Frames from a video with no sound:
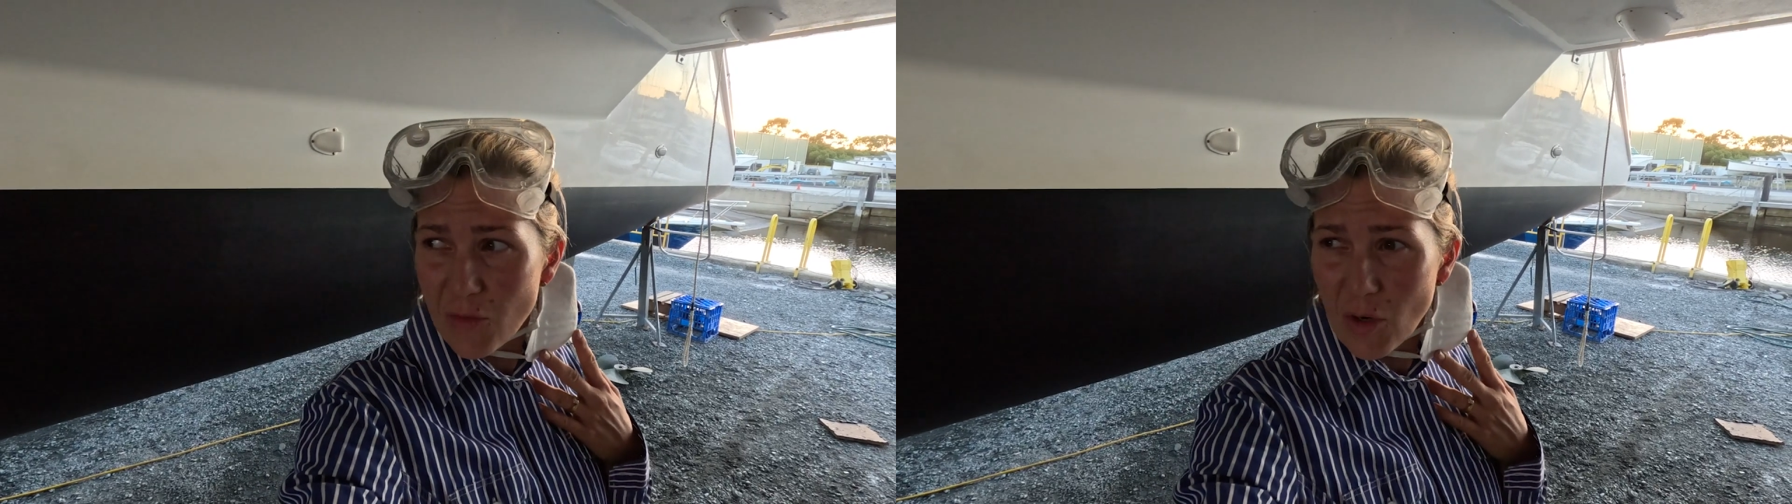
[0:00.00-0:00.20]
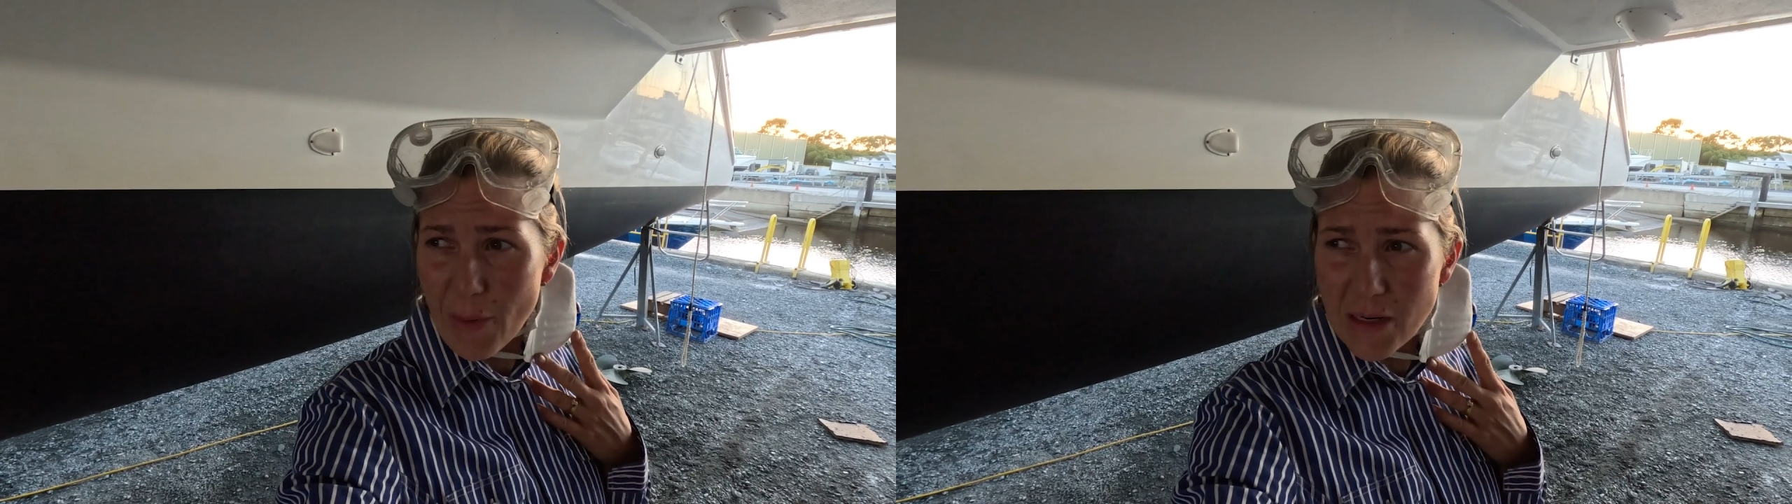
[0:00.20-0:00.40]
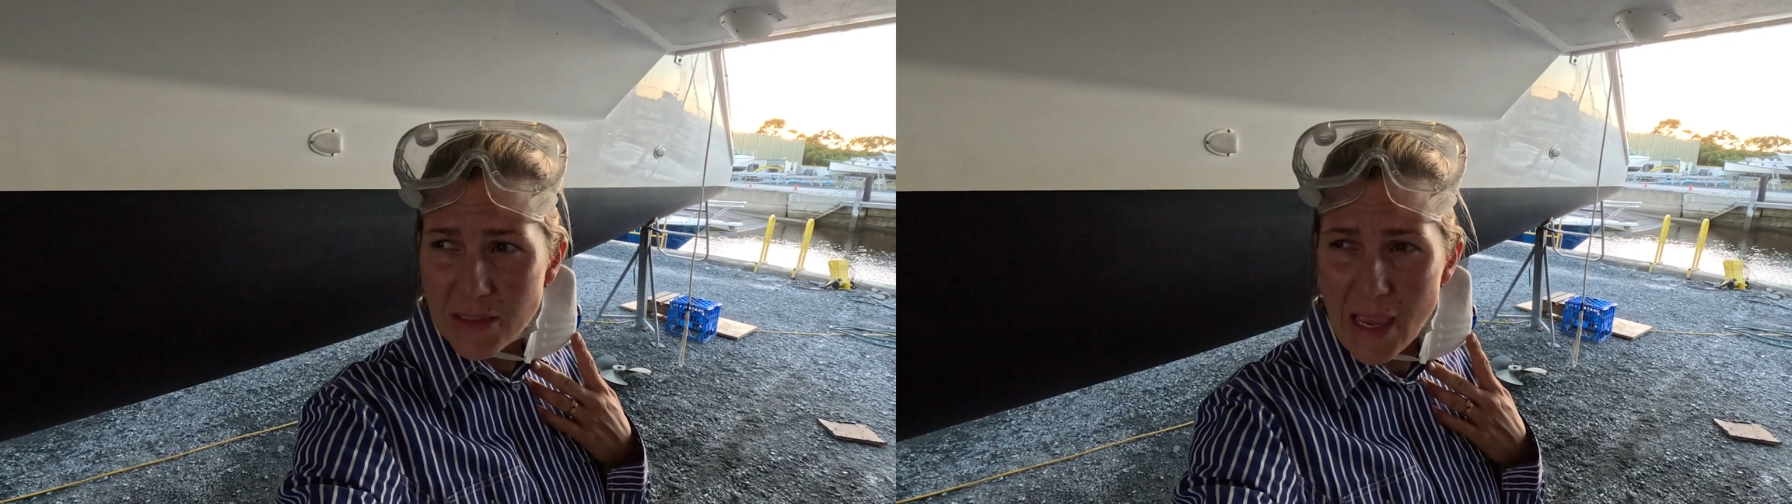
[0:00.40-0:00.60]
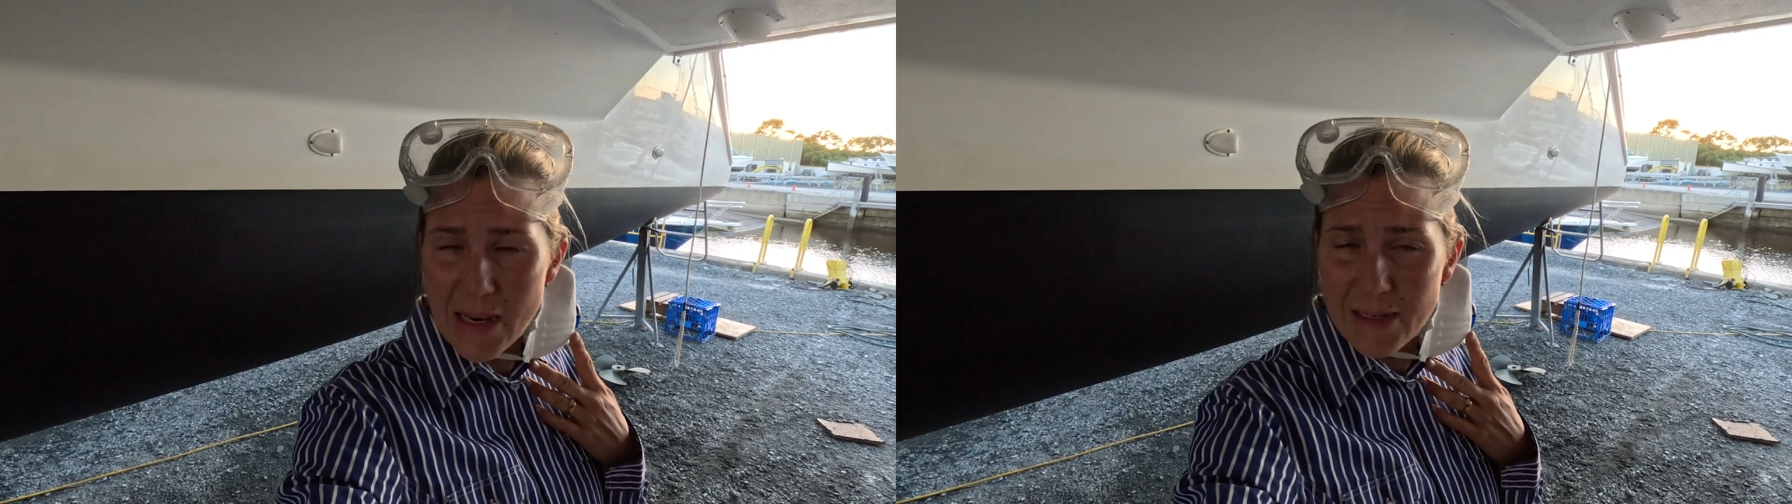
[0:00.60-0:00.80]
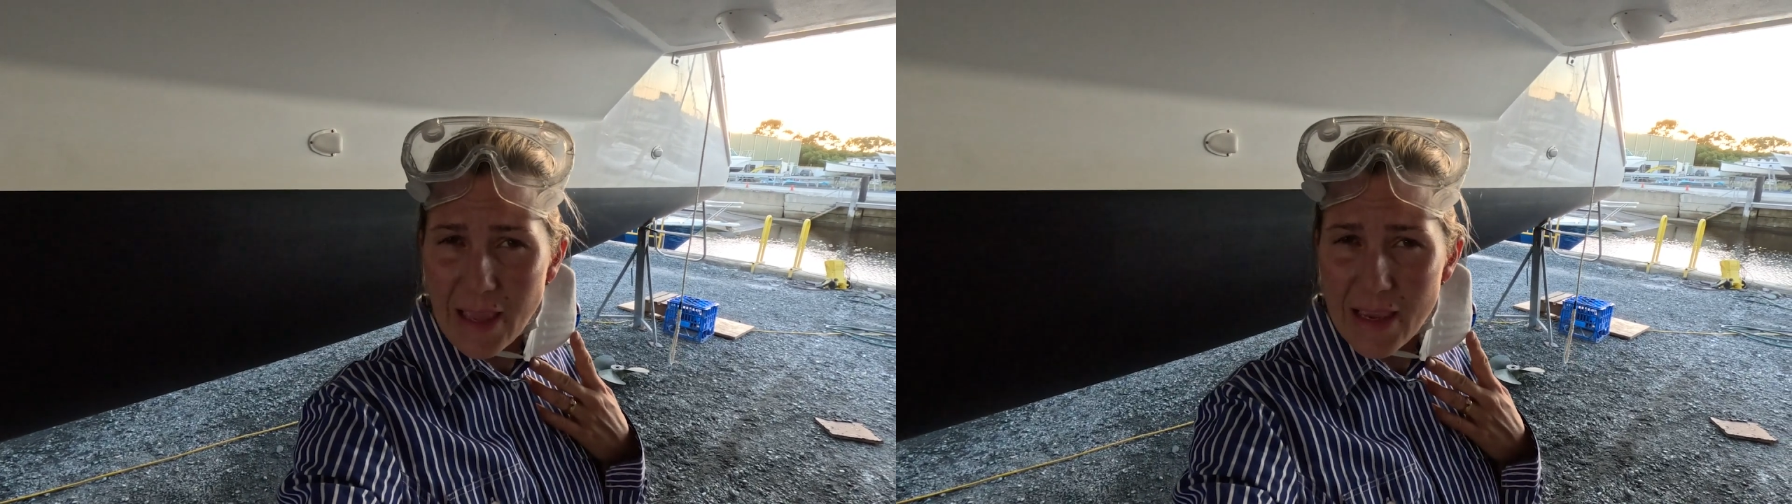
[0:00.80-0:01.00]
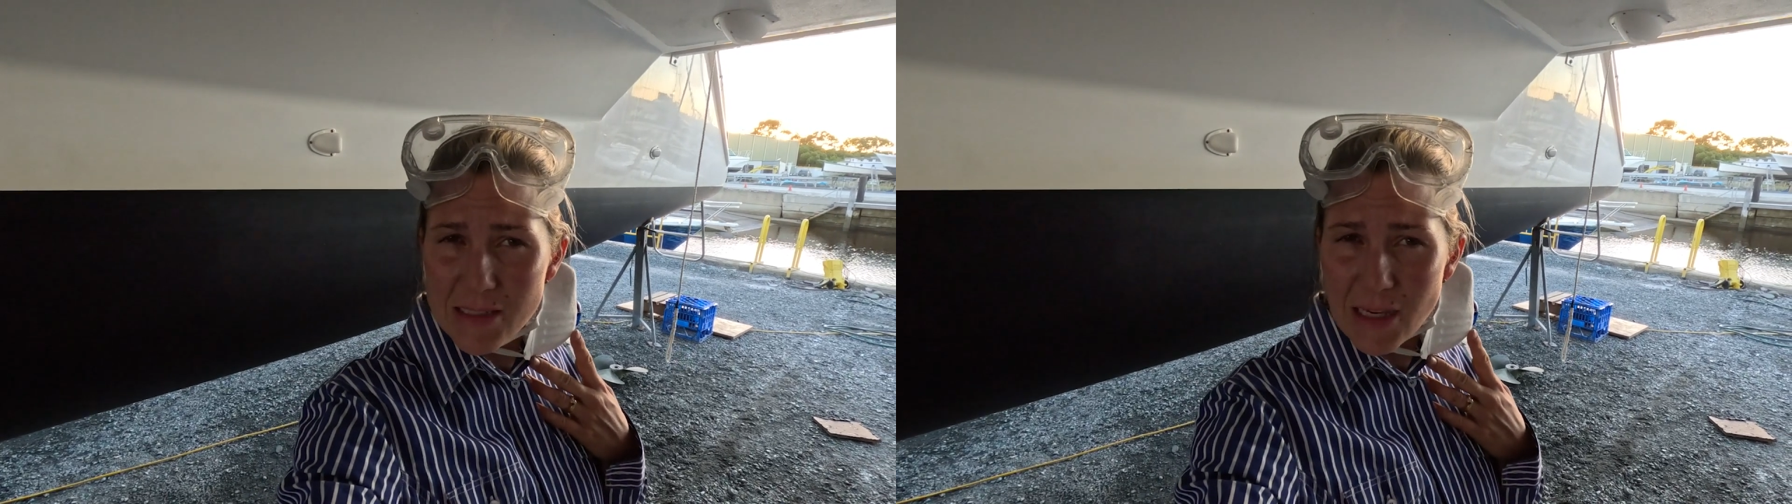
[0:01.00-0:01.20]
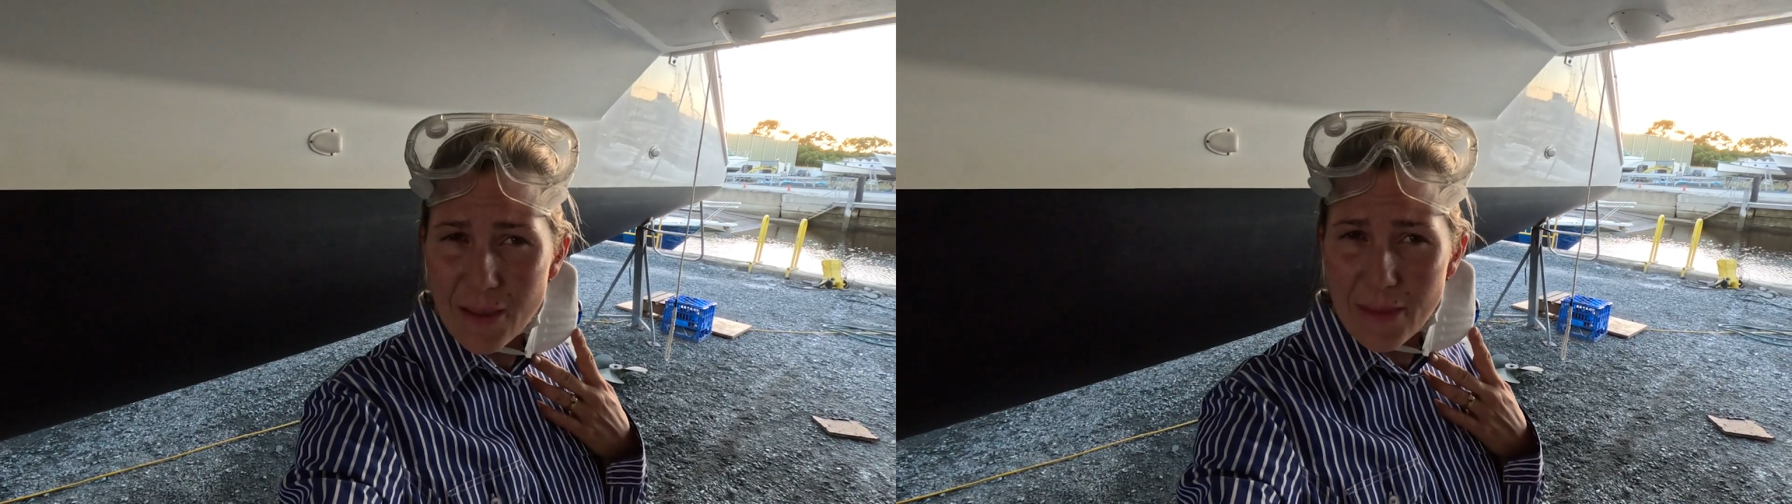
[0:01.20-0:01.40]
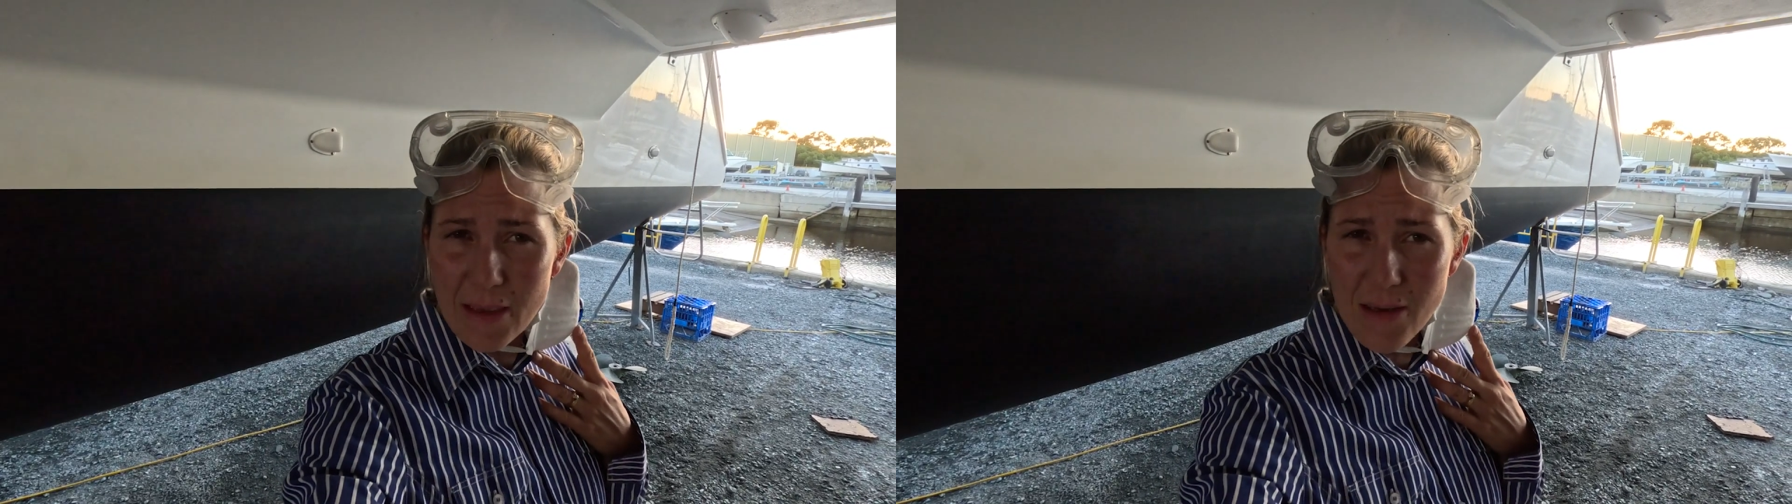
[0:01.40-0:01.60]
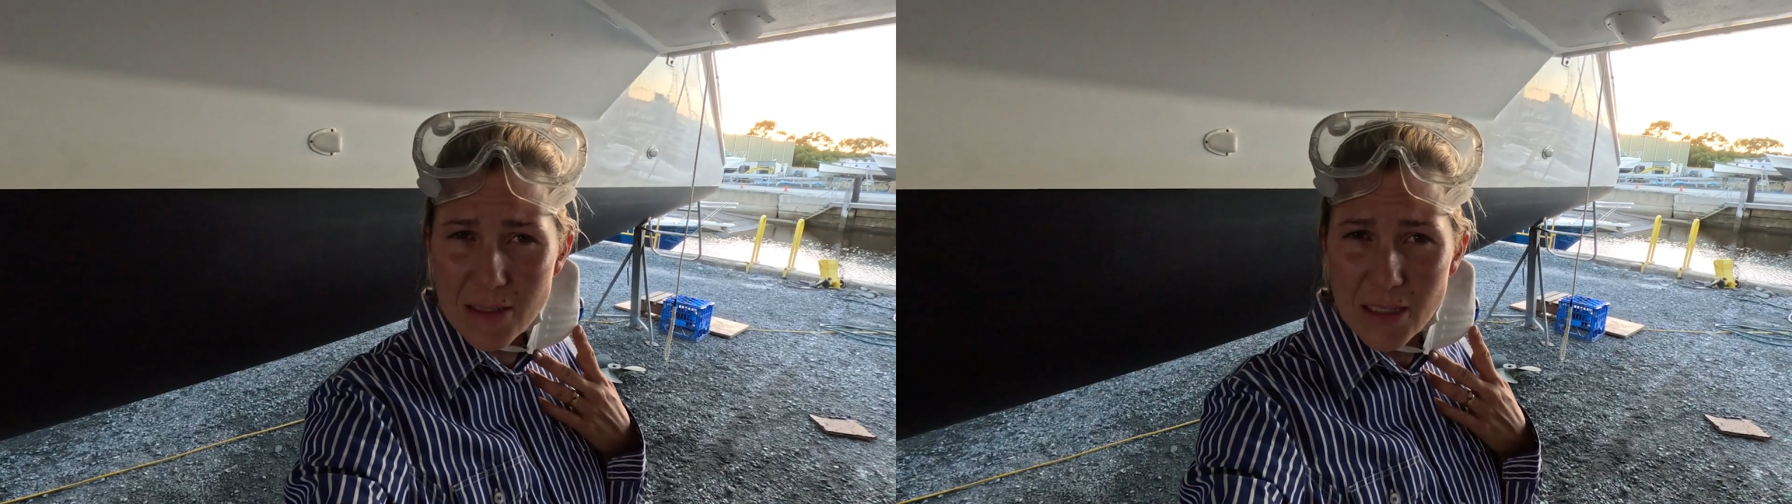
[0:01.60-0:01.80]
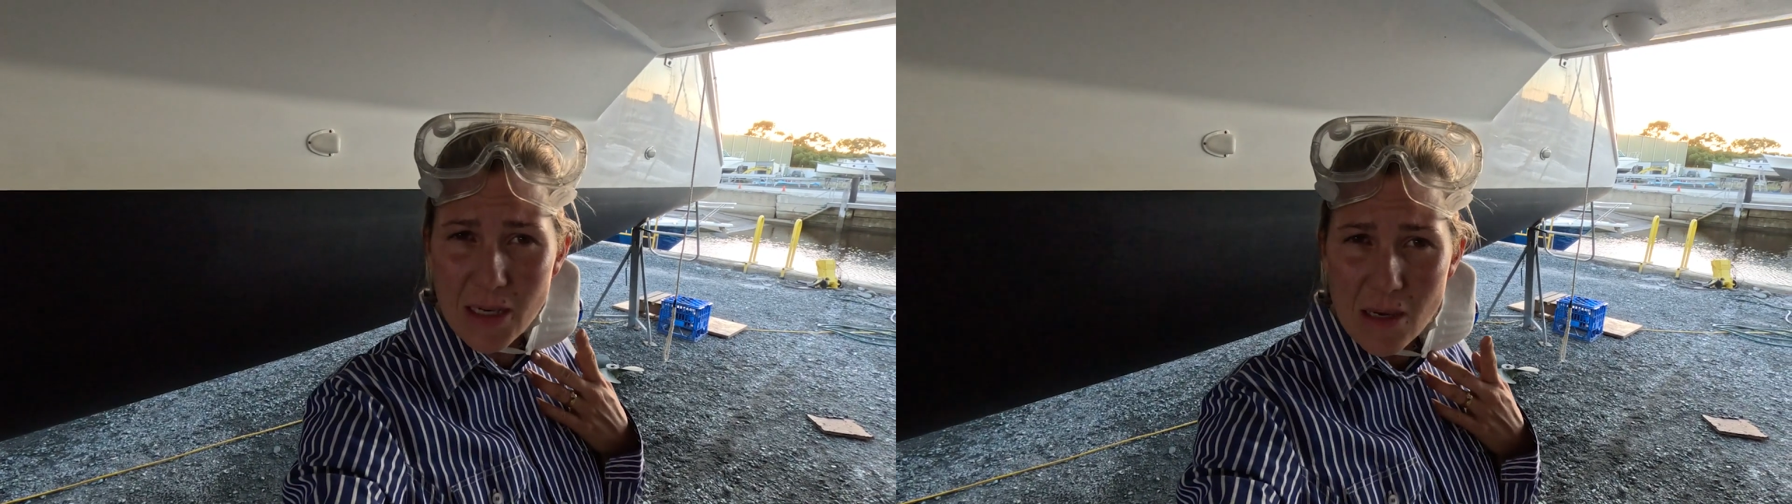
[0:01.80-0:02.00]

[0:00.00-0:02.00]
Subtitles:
for about 10 days, I think.